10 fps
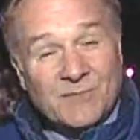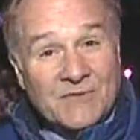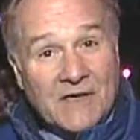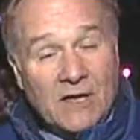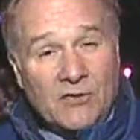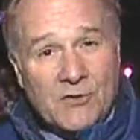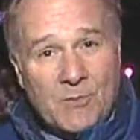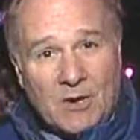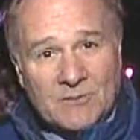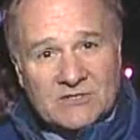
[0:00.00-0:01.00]
but the health
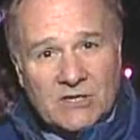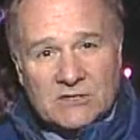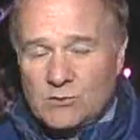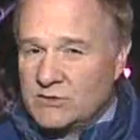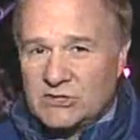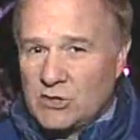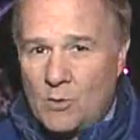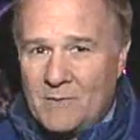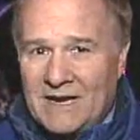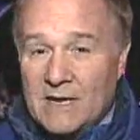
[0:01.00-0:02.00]
department says with so
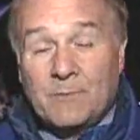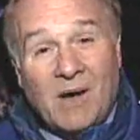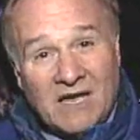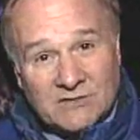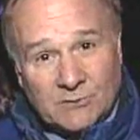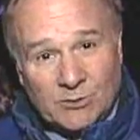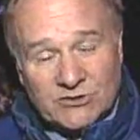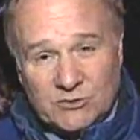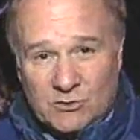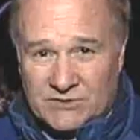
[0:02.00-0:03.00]
many possible
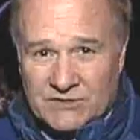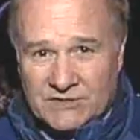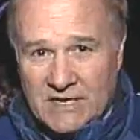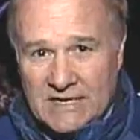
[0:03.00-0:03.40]
sources,